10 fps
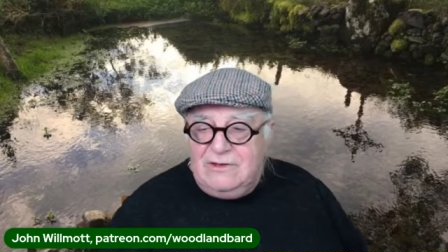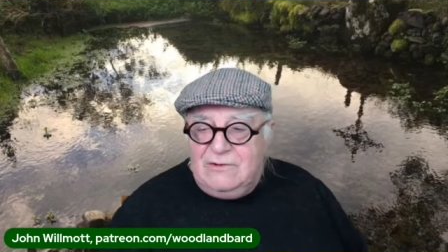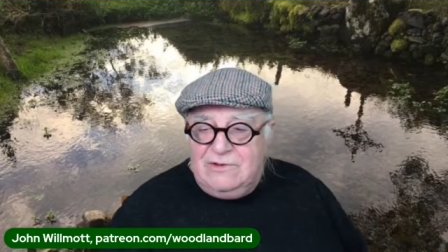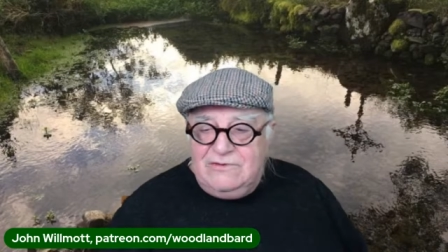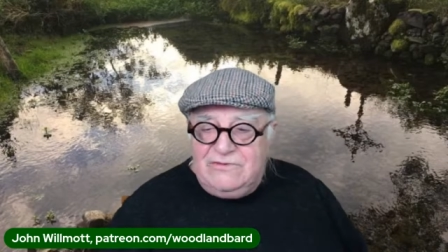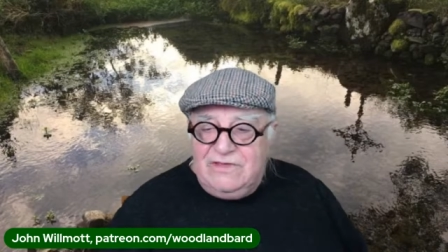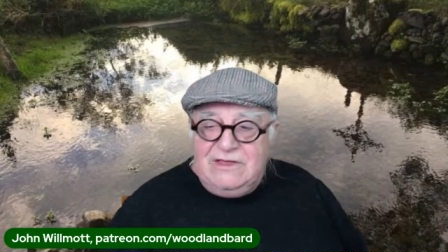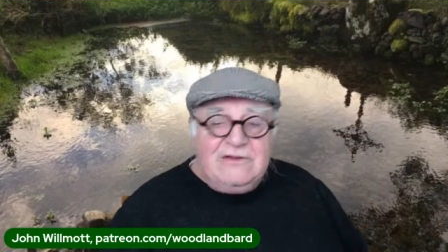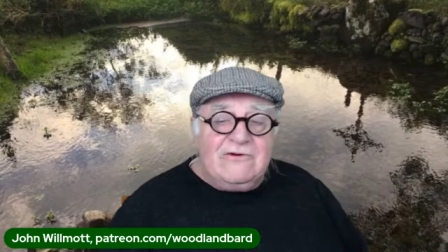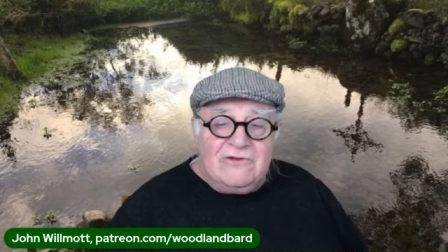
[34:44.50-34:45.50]
was
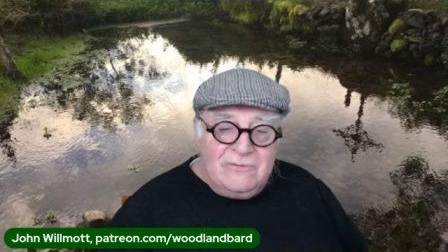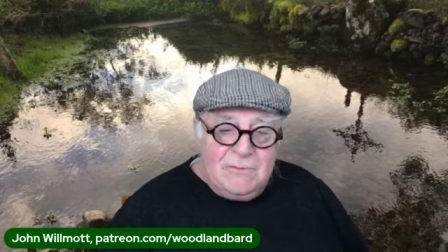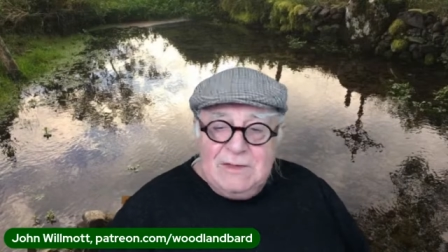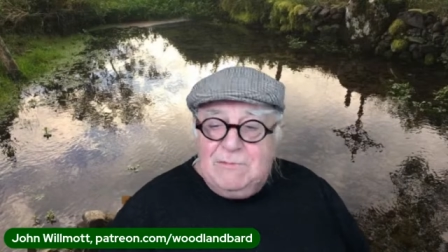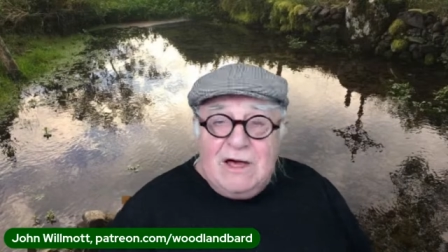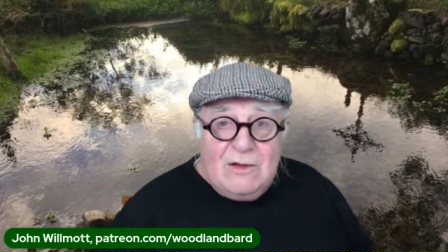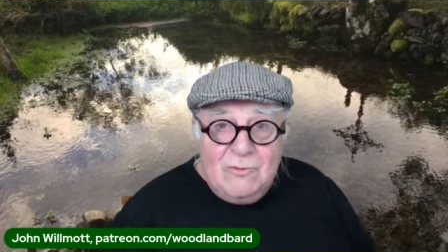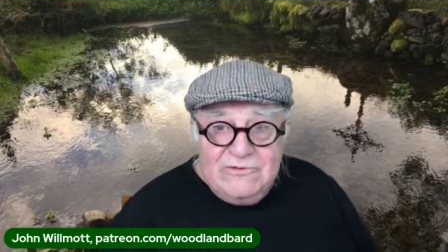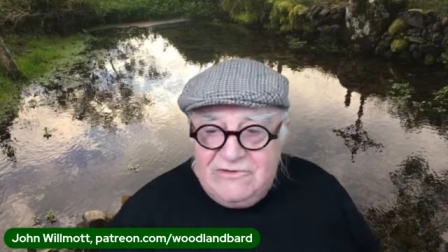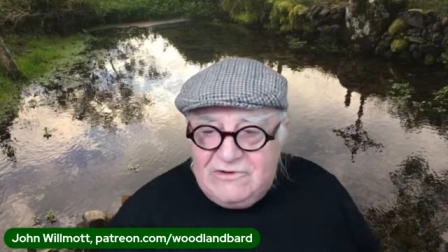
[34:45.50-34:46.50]
the cross my palm
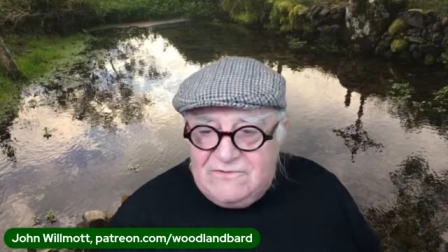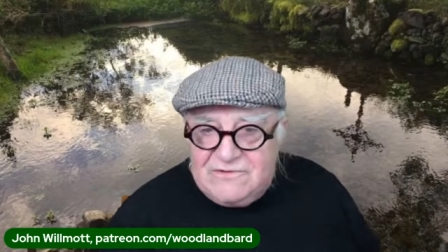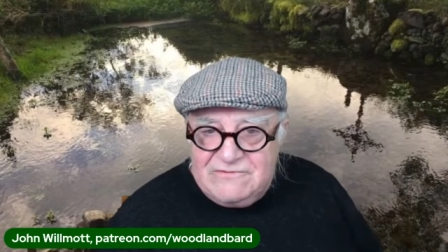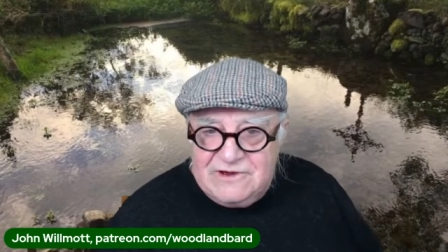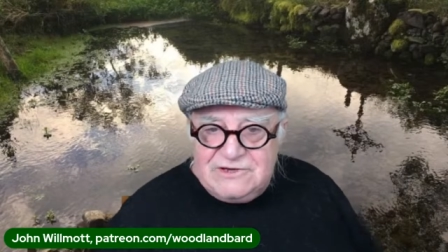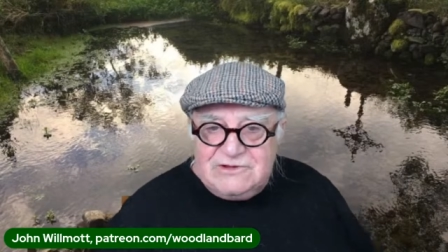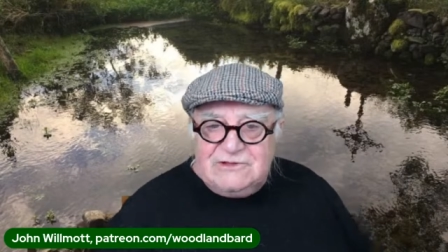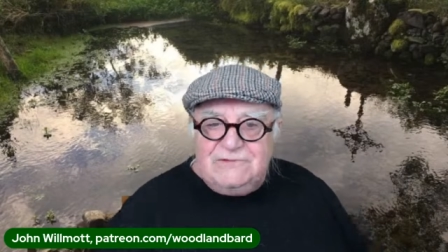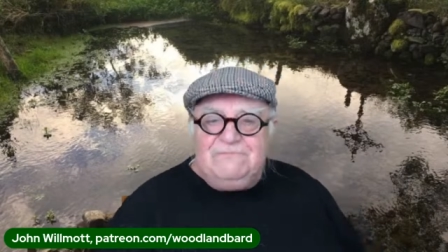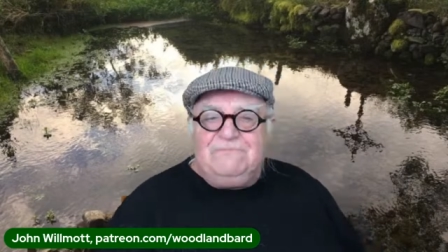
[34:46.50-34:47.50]
with silver ritual.